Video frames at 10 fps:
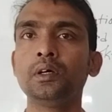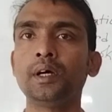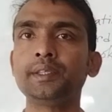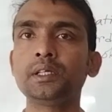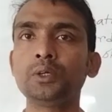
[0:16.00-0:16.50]

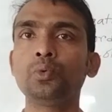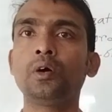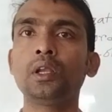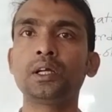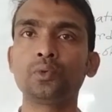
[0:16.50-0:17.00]
I think you
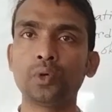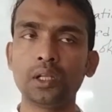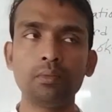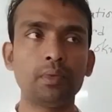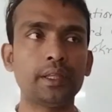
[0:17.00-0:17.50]
all are
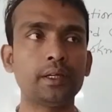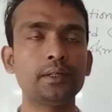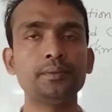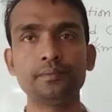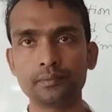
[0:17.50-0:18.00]
well by the
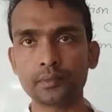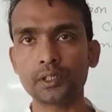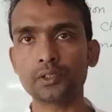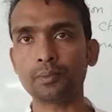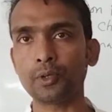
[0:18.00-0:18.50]

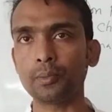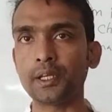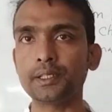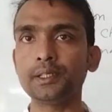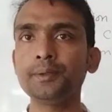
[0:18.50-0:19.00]
grace of
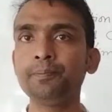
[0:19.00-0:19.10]
Almighty.